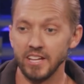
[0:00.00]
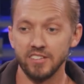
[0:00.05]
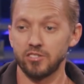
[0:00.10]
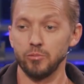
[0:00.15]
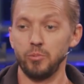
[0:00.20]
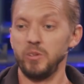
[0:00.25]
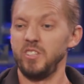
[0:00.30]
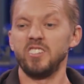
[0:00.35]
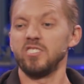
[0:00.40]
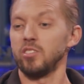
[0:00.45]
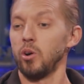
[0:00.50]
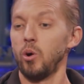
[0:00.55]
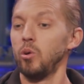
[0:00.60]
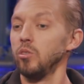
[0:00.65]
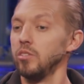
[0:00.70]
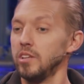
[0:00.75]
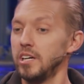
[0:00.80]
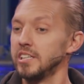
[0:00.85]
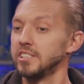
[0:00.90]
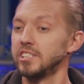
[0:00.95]
And so we just
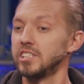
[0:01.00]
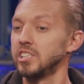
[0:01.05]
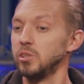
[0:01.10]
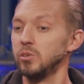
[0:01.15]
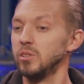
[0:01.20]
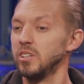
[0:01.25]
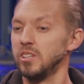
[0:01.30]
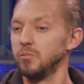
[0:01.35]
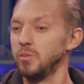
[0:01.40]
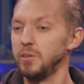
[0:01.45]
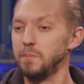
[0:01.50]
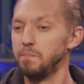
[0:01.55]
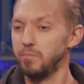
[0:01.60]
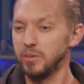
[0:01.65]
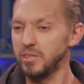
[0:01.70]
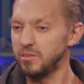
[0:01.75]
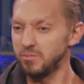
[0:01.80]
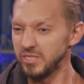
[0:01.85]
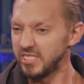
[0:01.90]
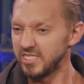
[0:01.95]
hold on to it and we,
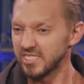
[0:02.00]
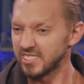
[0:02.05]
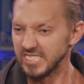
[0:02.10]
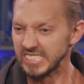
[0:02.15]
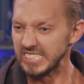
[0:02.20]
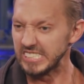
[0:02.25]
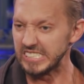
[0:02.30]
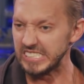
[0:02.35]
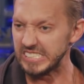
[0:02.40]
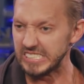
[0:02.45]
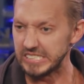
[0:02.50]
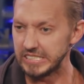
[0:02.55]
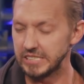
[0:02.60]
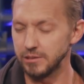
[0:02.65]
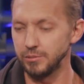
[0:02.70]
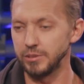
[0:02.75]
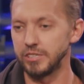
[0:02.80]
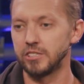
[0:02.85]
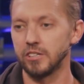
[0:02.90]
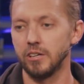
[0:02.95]
we, we just,
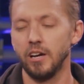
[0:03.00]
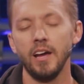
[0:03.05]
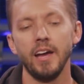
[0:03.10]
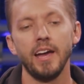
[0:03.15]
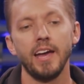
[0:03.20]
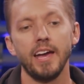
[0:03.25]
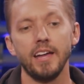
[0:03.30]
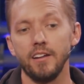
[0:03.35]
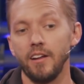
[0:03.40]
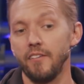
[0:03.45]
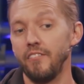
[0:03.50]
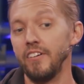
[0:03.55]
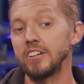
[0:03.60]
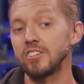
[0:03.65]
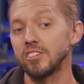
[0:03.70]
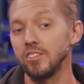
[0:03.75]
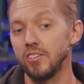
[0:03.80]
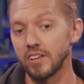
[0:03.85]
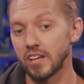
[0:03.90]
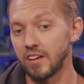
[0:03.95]
oh, we And
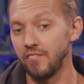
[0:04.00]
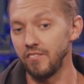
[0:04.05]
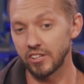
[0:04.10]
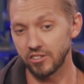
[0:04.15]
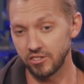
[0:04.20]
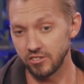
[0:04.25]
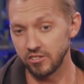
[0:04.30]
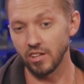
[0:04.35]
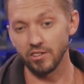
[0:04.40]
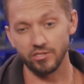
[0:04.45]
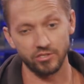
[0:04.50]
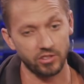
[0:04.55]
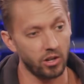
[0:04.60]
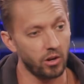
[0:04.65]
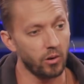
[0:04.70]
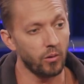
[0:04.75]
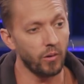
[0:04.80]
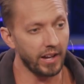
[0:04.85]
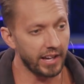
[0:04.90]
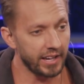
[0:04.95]
eventually the conviction does
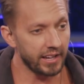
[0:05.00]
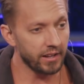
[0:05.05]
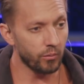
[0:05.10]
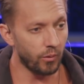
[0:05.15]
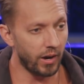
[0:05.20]
go away.